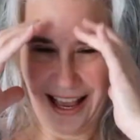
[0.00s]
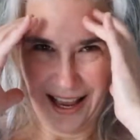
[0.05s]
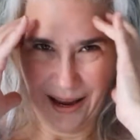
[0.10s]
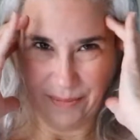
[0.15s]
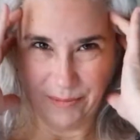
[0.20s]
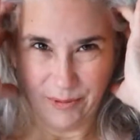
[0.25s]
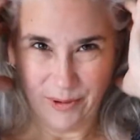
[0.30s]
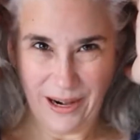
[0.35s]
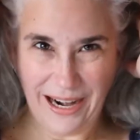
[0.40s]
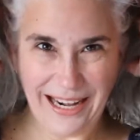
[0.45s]

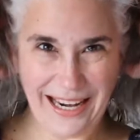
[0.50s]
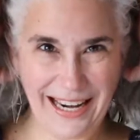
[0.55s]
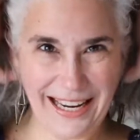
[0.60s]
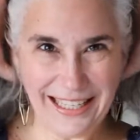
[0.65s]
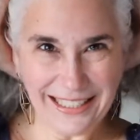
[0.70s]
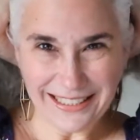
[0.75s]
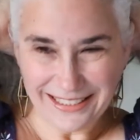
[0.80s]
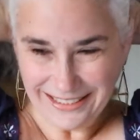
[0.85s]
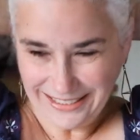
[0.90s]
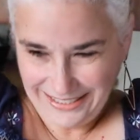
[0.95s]
I'm
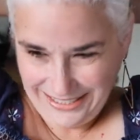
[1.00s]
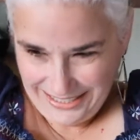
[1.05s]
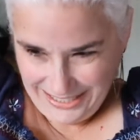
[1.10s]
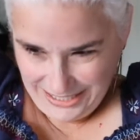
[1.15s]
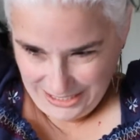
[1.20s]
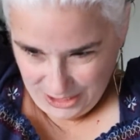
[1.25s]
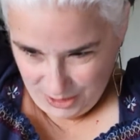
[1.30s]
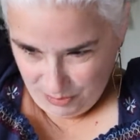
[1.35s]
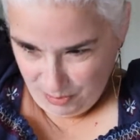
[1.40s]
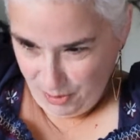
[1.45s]
ready
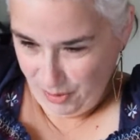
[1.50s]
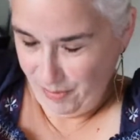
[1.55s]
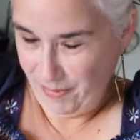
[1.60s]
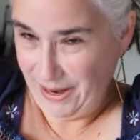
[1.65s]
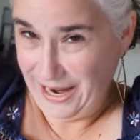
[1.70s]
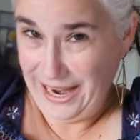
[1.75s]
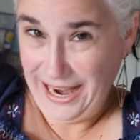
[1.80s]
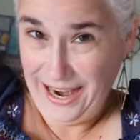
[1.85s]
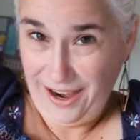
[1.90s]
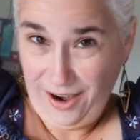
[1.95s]
to put
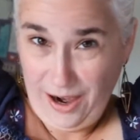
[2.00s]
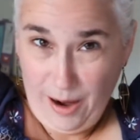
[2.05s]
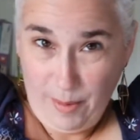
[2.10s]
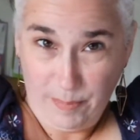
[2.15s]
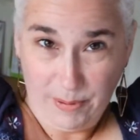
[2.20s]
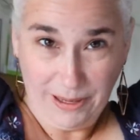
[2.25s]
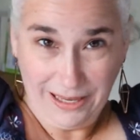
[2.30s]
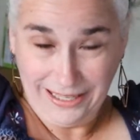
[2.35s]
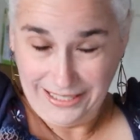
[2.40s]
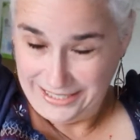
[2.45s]
my hair
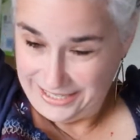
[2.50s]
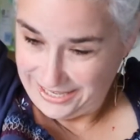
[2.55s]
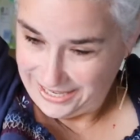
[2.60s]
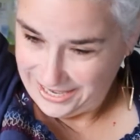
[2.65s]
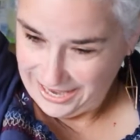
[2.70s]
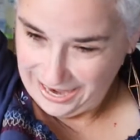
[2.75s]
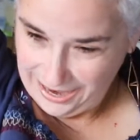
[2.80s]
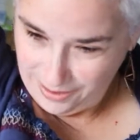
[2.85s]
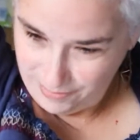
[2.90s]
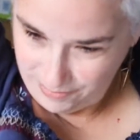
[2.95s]
up
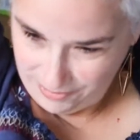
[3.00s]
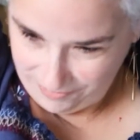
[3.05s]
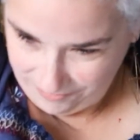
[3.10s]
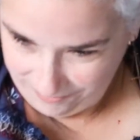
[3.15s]
out of my